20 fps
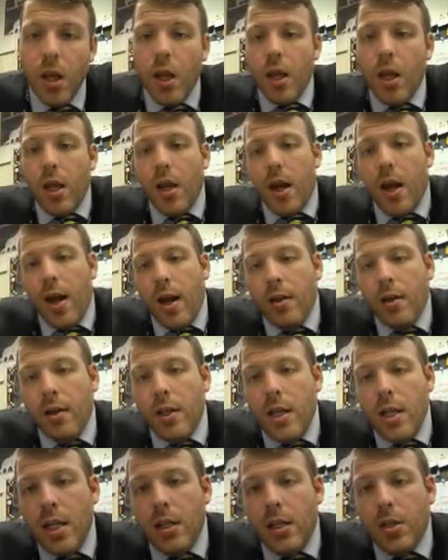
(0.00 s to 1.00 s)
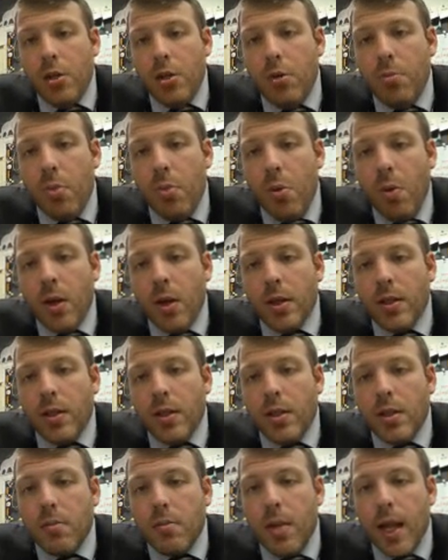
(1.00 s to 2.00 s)
And I only need 2 points
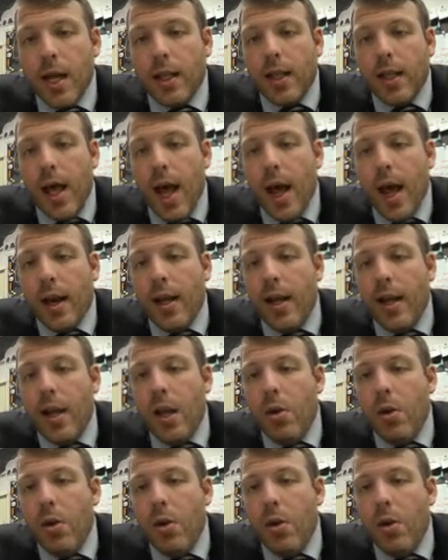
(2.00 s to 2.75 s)
to make a line.